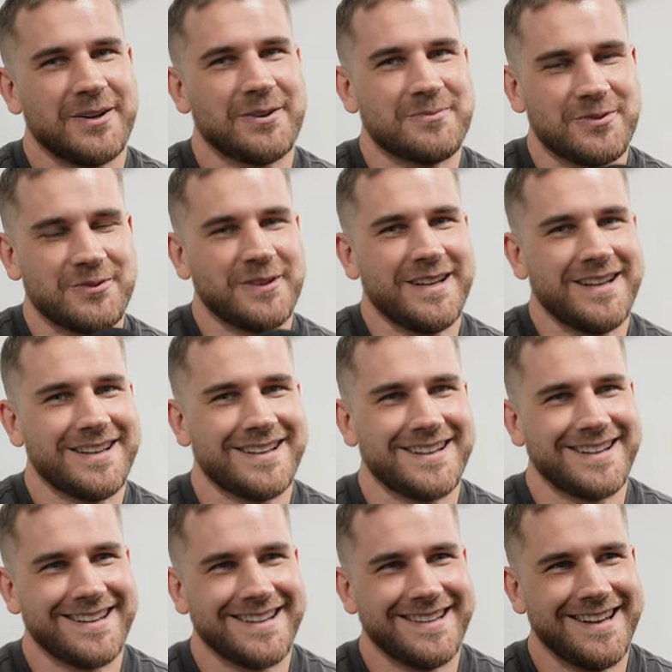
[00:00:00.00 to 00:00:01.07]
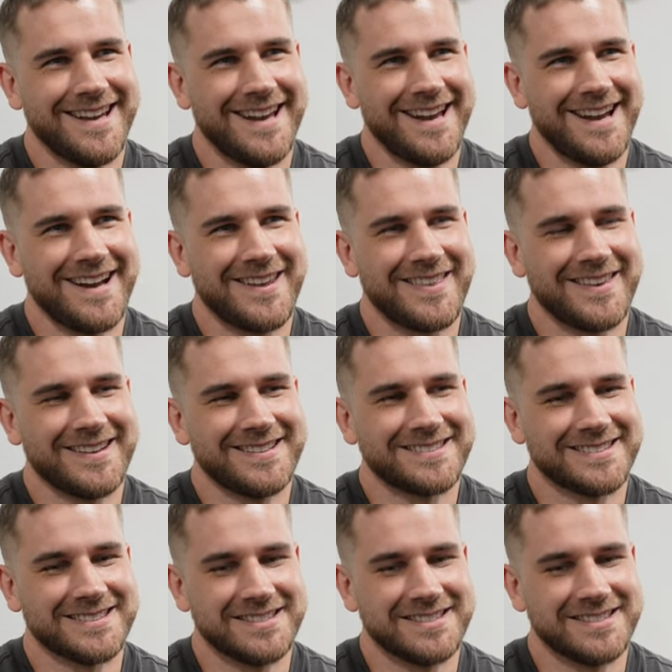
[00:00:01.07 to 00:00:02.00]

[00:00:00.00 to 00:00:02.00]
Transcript: movie. Yeah, I think